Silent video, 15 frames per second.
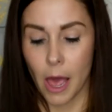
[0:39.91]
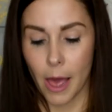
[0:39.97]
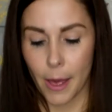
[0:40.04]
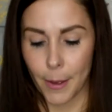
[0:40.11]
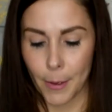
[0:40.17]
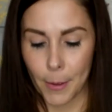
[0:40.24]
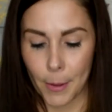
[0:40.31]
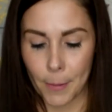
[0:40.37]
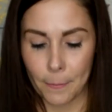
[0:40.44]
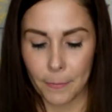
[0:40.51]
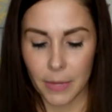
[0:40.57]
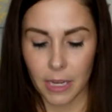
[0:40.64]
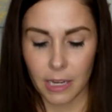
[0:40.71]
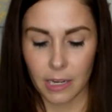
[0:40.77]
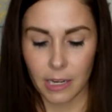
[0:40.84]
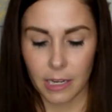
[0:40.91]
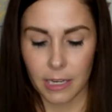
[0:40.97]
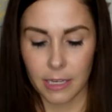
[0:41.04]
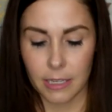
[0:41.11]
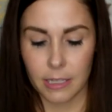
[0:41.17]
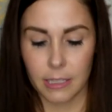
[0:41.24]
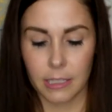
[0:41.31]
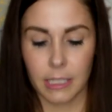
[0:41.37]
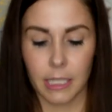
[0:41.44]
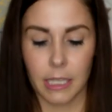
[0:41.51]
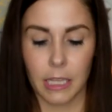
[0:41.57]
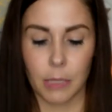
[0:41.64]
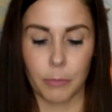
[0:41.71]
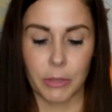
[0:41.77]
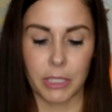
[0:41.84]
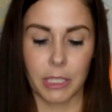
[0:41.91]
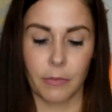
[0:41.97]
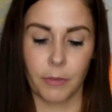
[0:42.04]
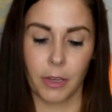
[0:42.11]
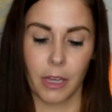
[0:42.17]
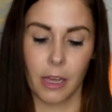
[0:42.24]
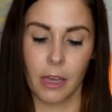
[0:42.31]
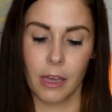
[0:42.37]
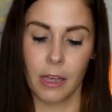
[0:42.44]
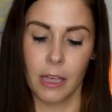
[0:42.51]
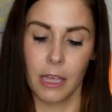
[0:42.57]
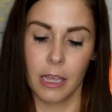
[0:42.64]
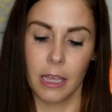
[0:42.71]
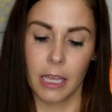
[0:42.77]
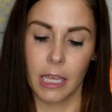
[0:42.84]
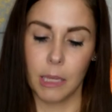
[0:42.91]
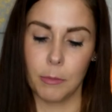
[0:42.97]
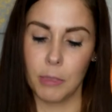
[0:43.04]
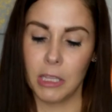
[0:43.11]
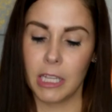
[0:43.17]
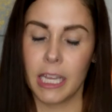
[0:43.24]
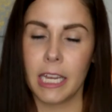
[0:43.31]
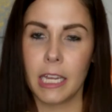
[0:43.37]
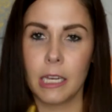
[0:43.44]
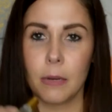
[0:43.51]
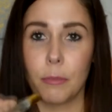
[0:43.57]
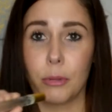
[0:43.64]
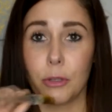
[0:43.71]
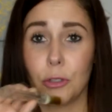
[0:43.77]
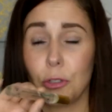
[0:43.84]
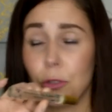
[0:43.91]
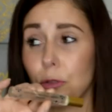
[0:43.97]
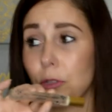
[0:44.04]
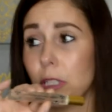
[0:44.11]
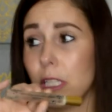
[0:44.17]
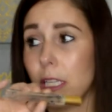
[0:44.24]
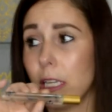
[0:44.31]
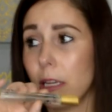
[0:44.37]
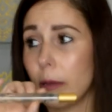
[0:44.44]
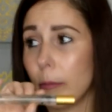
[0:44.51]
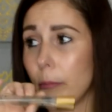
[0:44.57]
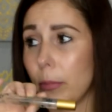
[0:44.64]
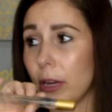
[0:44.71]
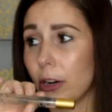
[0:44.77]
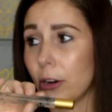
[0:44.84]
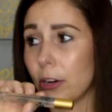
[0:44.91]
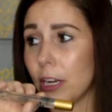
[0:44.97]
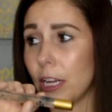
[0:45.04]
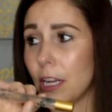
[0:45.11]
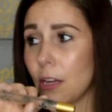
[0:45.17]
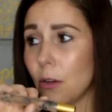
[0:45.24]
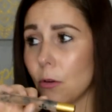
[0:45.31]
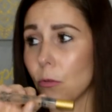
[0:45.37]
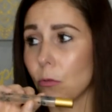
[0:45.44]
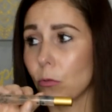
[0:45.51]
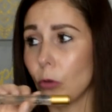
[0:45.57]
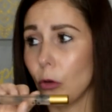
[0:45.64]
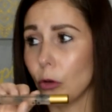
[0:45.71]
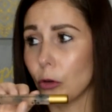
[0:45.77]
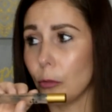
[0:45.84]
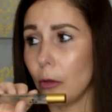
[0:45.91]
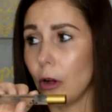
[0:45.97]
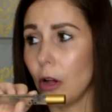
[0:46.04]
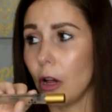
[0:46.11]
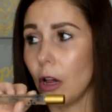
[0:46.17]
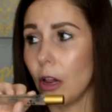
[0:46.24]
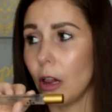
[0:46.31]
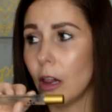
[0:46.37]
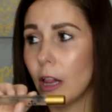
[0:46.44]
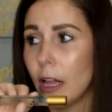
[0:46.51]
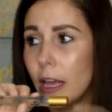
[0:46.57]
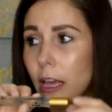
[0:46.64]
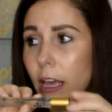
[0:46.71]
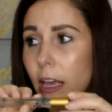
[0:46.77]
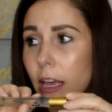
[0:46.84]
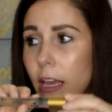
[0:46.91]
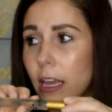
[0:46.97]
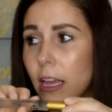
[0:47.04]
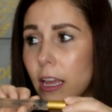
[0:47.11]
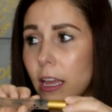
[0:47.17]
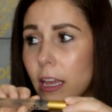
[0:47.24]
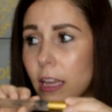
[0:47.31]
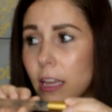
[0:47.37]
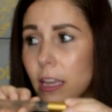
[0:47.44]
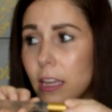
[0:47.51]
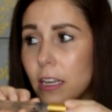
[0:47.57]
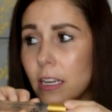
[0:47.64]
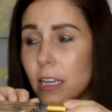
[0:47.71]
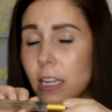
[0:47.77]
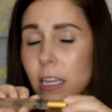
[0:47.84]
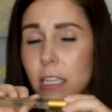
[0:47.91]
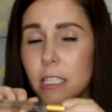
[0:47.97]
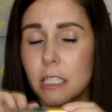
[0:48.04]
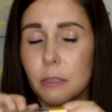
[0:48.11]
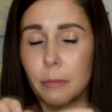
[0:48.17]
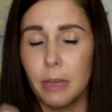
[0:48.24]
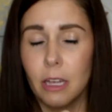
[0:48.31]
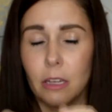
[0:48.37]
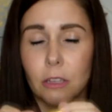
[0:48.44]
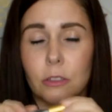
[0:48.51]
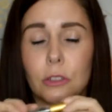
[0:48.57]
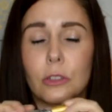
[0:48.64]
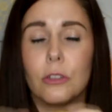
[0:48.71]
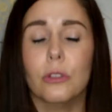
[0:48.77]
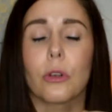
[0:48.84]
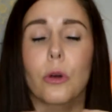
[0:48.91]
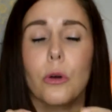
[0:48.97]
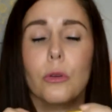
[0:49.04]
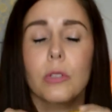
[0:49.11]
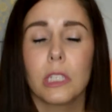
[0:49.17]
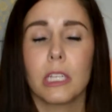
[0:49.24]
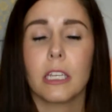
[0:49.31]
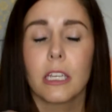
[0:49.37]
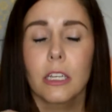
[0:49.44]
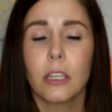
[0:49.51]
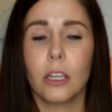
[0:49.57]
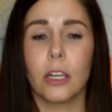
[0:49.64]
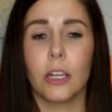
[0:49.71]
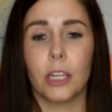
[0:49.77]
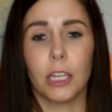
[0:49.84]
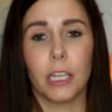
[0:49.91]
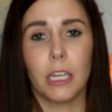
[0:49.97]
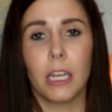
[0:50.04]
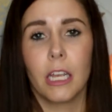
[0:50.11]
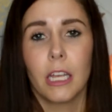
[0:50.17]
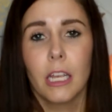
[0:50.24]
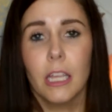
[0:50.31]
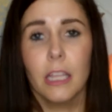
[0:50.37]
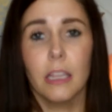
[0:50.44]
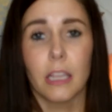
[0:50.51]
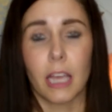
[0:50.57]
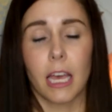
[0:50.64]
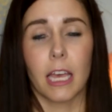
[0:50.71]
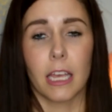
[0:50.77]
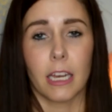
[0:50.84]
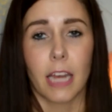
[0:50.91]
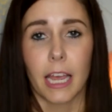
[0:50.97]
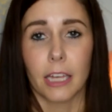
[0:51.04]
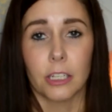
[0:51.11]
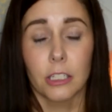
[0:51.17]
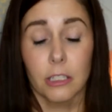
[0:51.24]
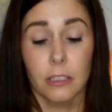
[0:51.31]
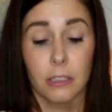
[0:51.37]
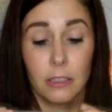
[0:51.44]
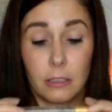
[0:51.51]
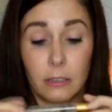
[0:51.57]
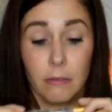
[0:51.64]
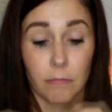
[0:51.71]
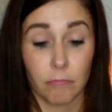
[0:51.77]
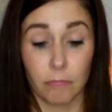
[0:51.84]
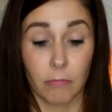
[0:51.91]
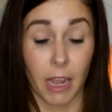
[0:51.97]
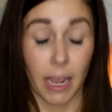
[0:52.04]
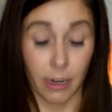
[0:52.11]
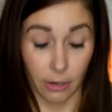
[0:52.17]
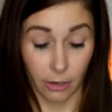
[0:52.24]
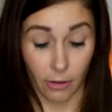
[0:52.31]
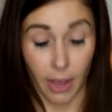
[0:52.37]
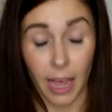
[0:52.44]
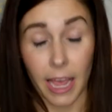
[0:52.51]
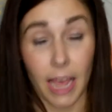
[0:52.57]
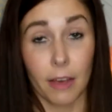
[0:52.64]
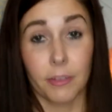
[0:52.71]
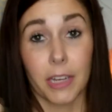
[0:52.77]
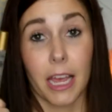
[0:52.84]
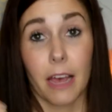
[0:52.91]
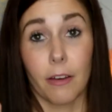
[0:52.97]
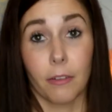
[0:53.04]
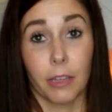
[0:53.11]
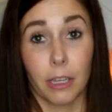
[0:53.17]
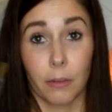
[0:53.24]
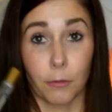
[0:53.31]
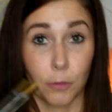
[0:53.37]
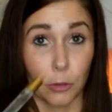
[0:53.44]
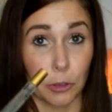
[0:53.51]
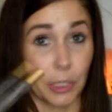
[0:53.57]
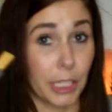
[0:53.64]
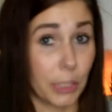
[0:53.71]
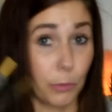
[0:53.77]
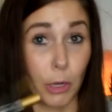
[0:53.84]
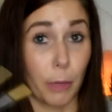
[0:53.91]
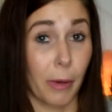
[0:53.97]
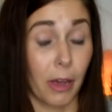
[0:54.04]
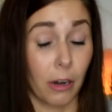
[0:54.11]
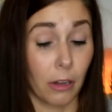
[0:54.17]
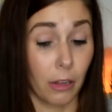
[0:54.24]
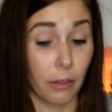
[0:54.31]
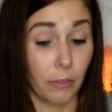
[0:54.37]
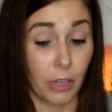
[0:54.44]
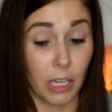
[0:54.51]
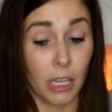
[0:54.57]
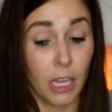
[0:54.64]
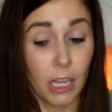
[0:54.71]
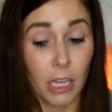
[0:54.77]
It is the Pacifica Himalayan Patchouli Berry Rollerball. And it smells so stinking good that I don't know. I have to have, like, a full, like, spray bottle of it.